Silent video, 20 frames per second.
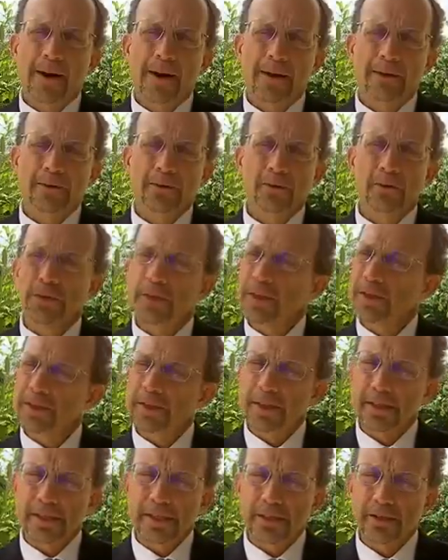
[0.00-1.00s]
So
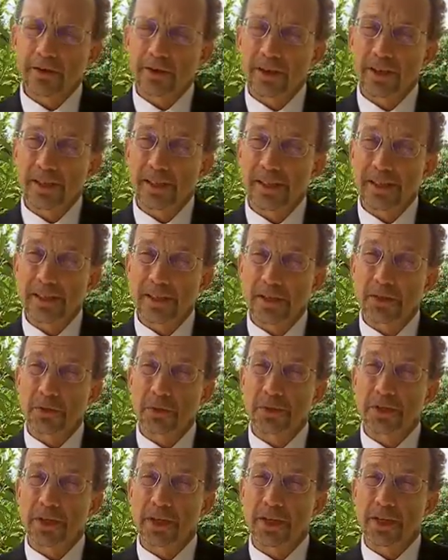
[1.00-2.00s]
this is not a disease
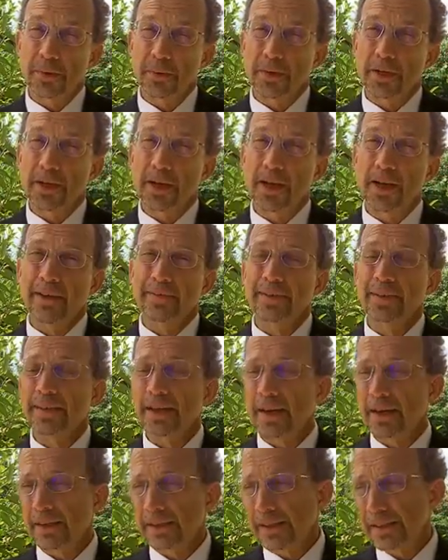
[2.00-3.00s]
associated with high
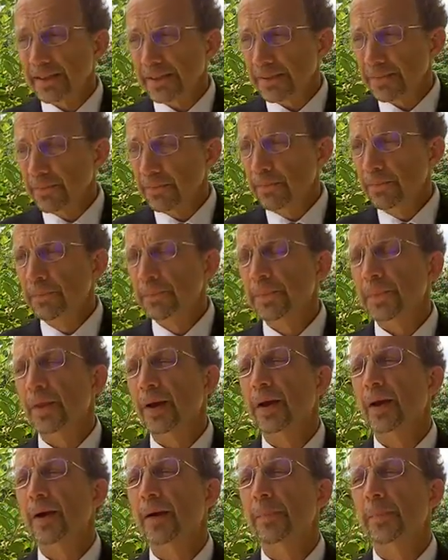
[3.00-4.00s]
fatalities,
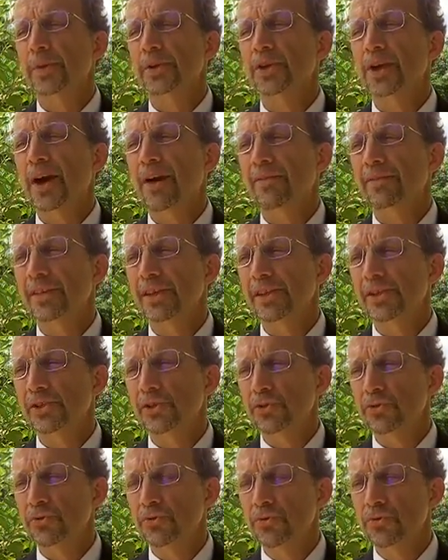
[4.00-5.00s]
but you have these
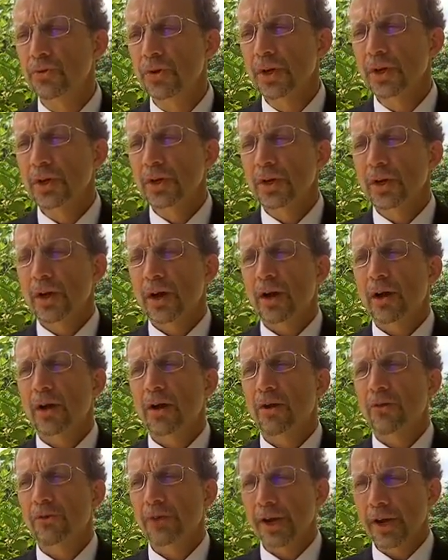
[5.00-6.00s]
two
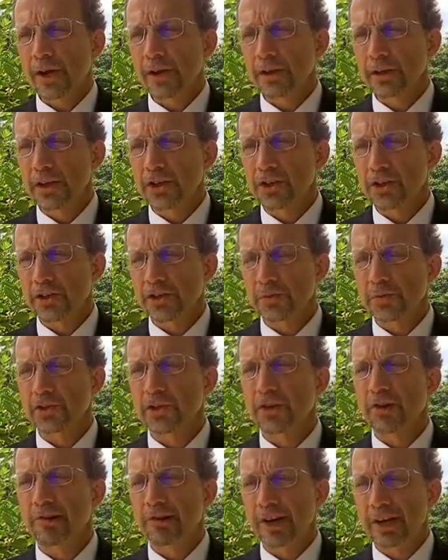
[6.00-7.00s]
rare conditions which
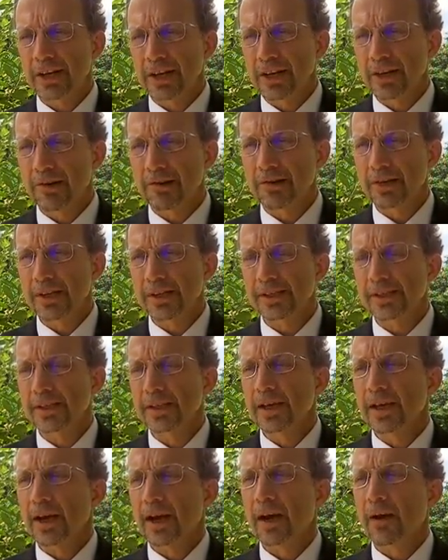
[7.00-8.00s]
are greatly increased,
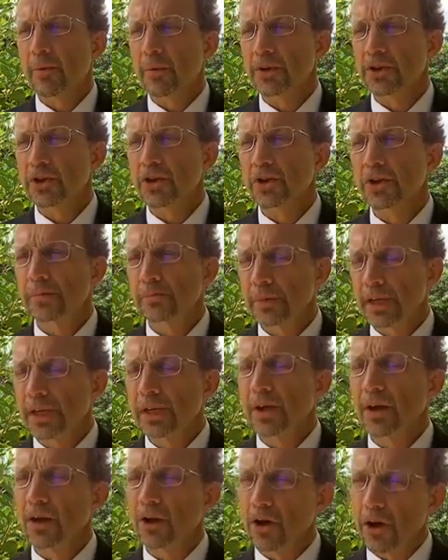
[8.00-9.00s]
which could mean
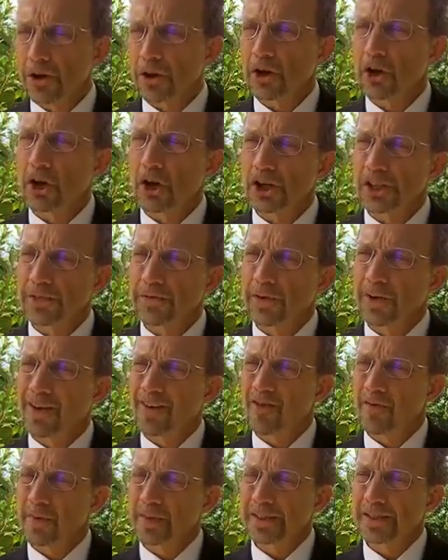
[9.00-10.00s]
a lot of costs for
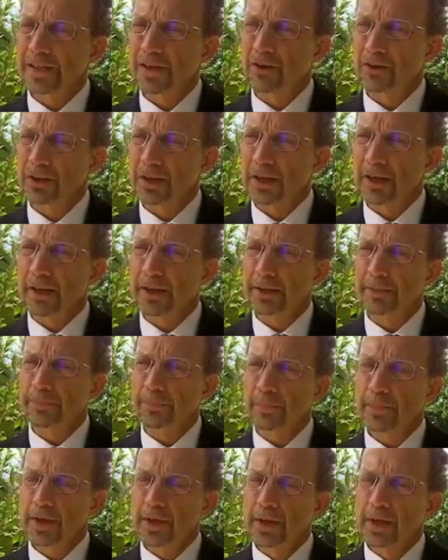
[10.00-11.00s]
governments down the line,
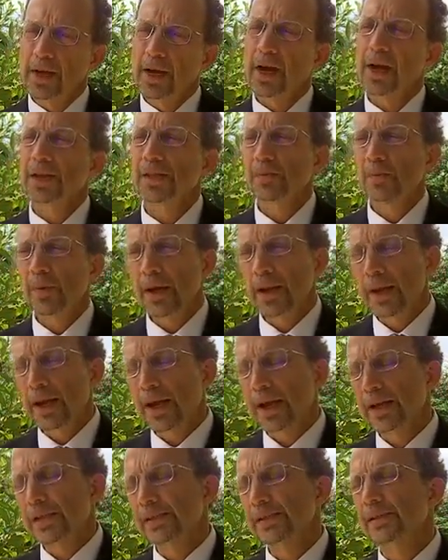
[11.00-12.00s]
as well
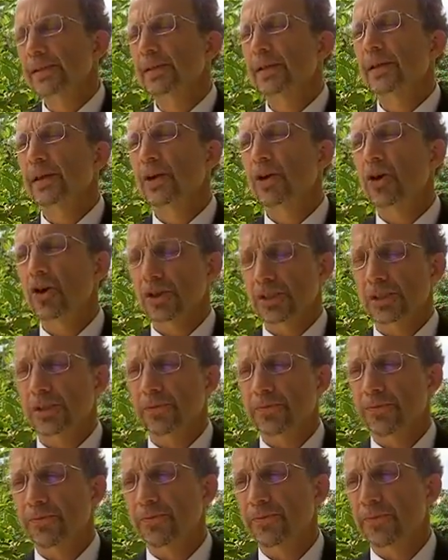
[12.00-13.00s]
as the cost
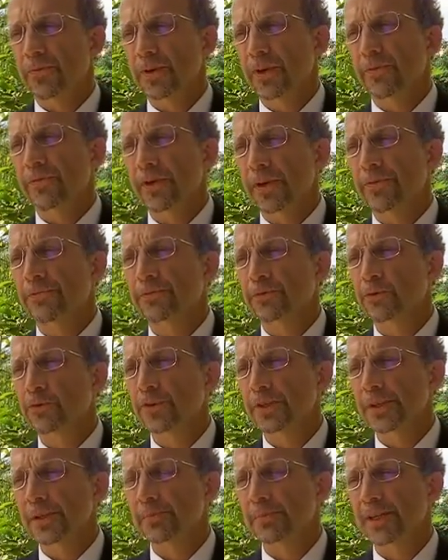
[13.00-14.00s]
of if
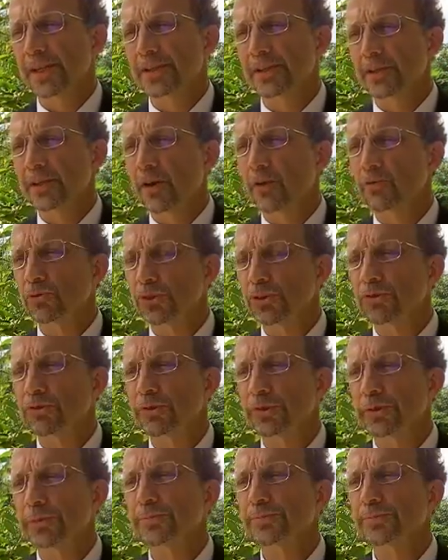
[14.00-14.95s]
tourism takes a downturn.